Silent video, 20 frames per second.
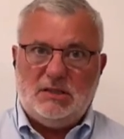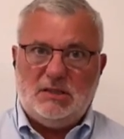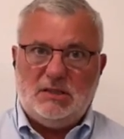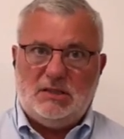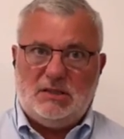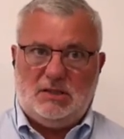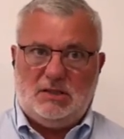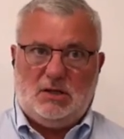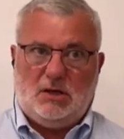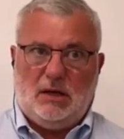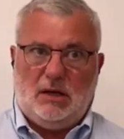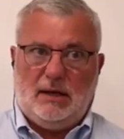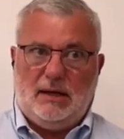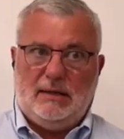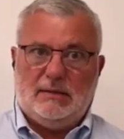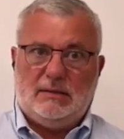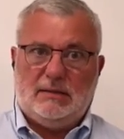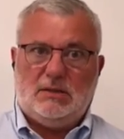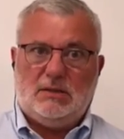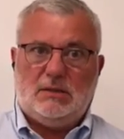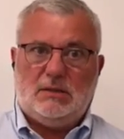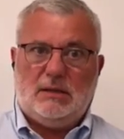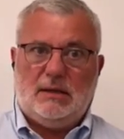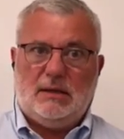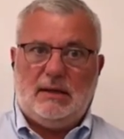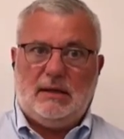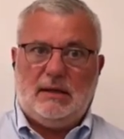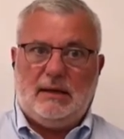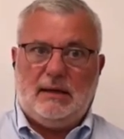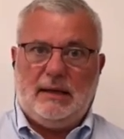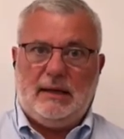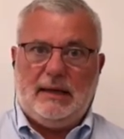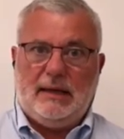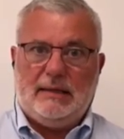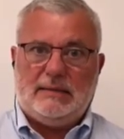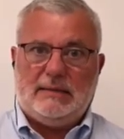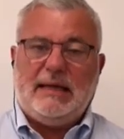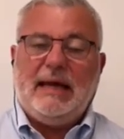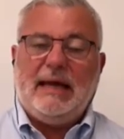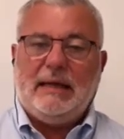is
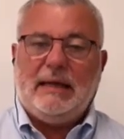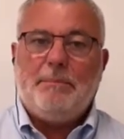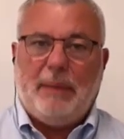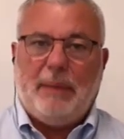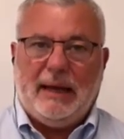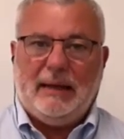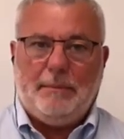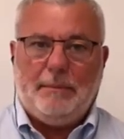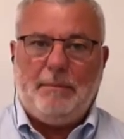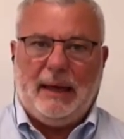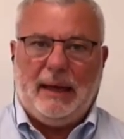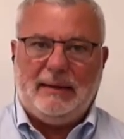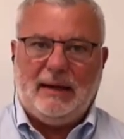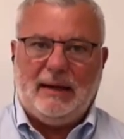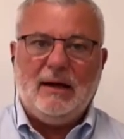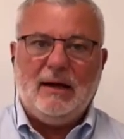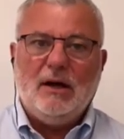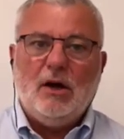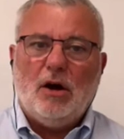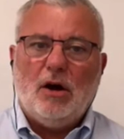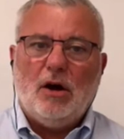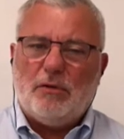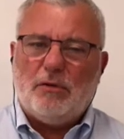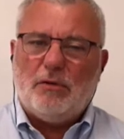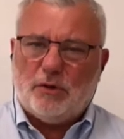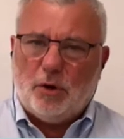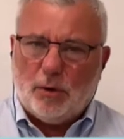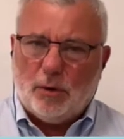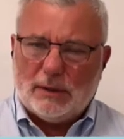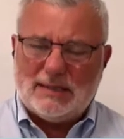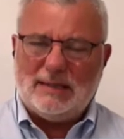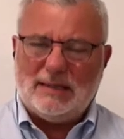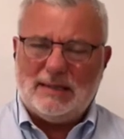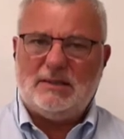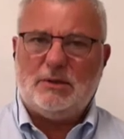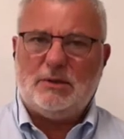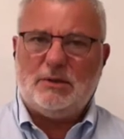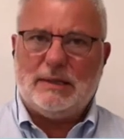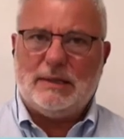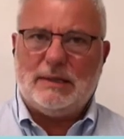getting better and better, of course, as a
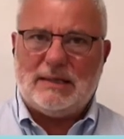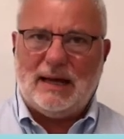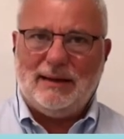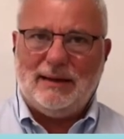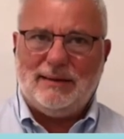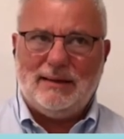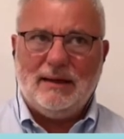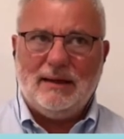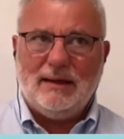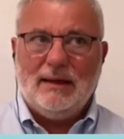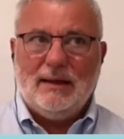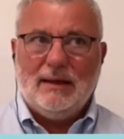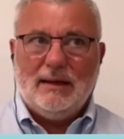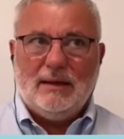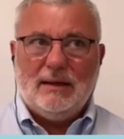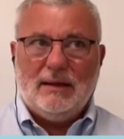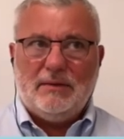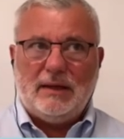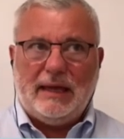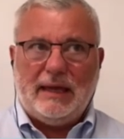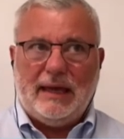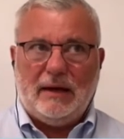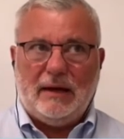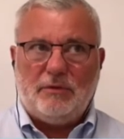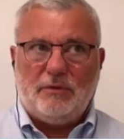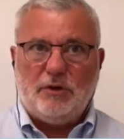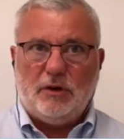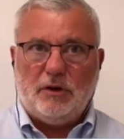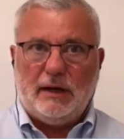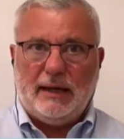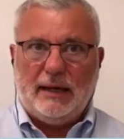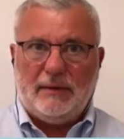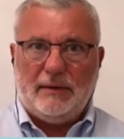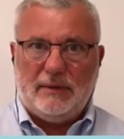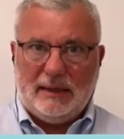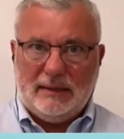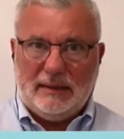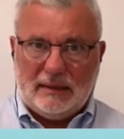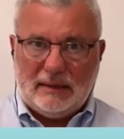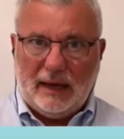result, the care for the
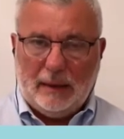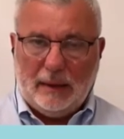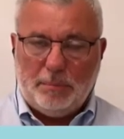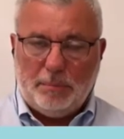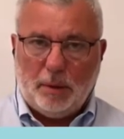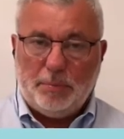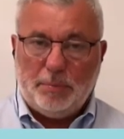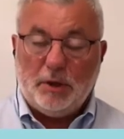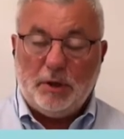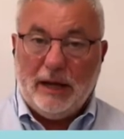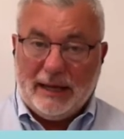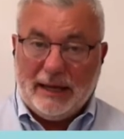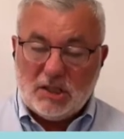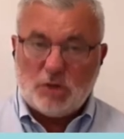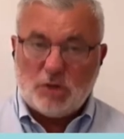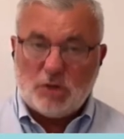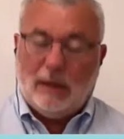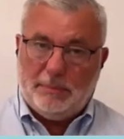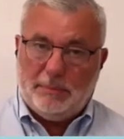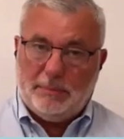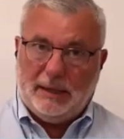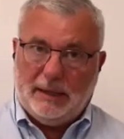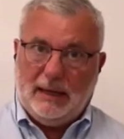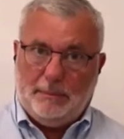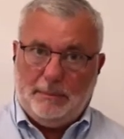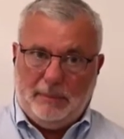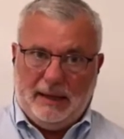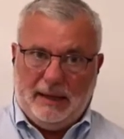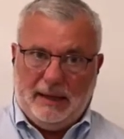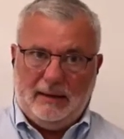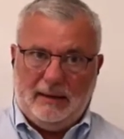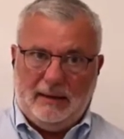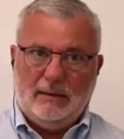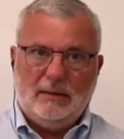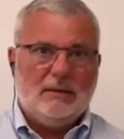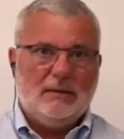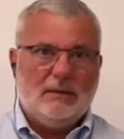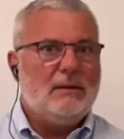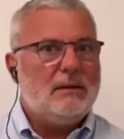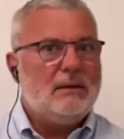entire population will become better.
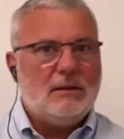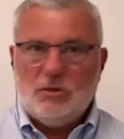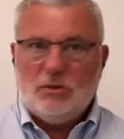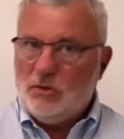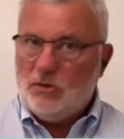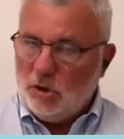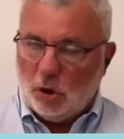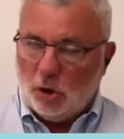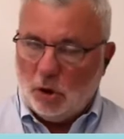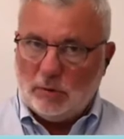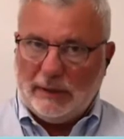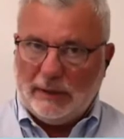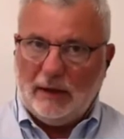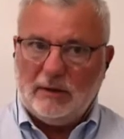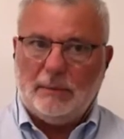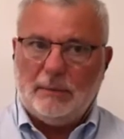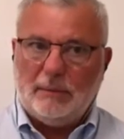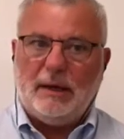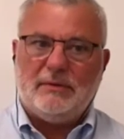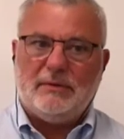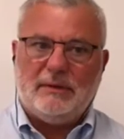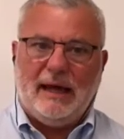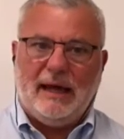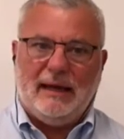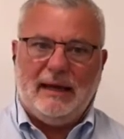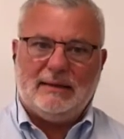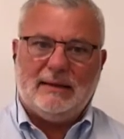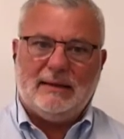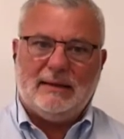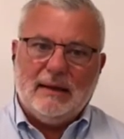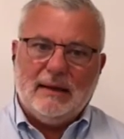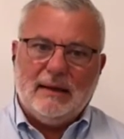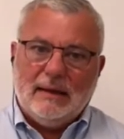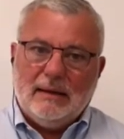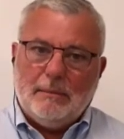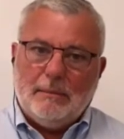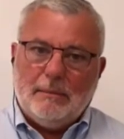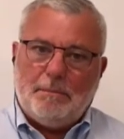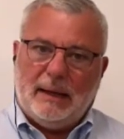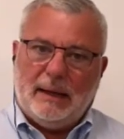No doubt about that.
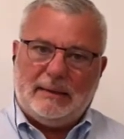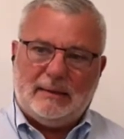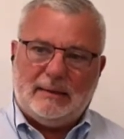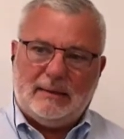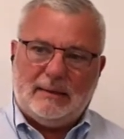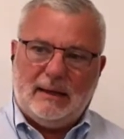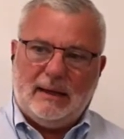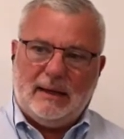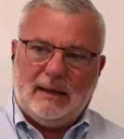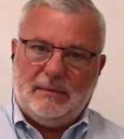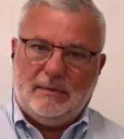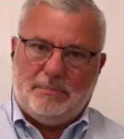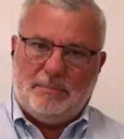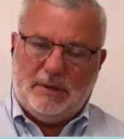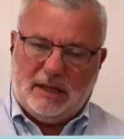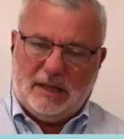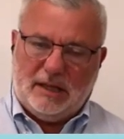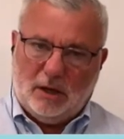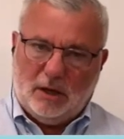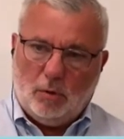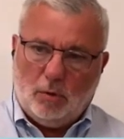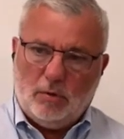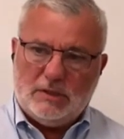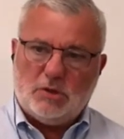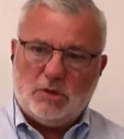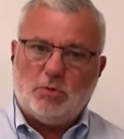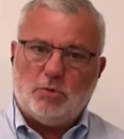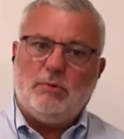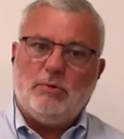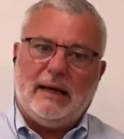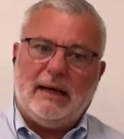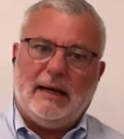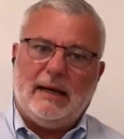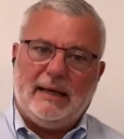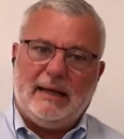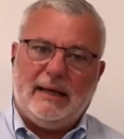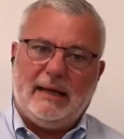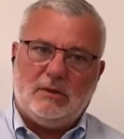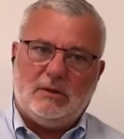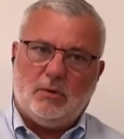But the goal is really
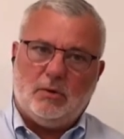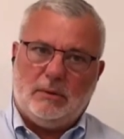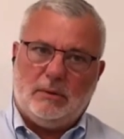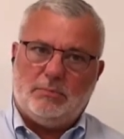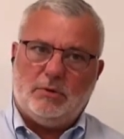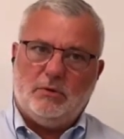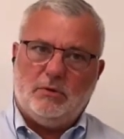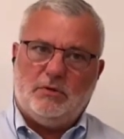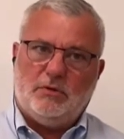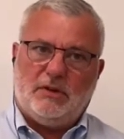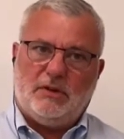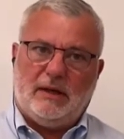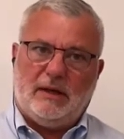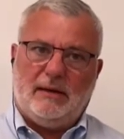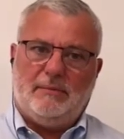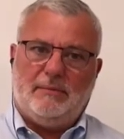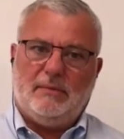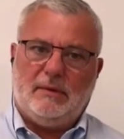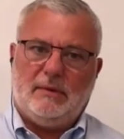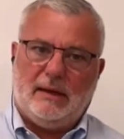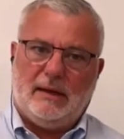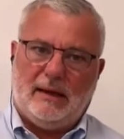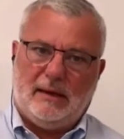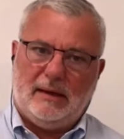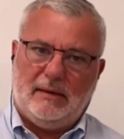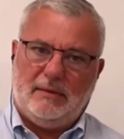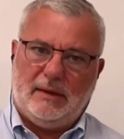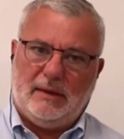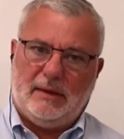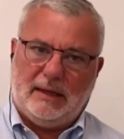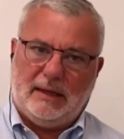to improve the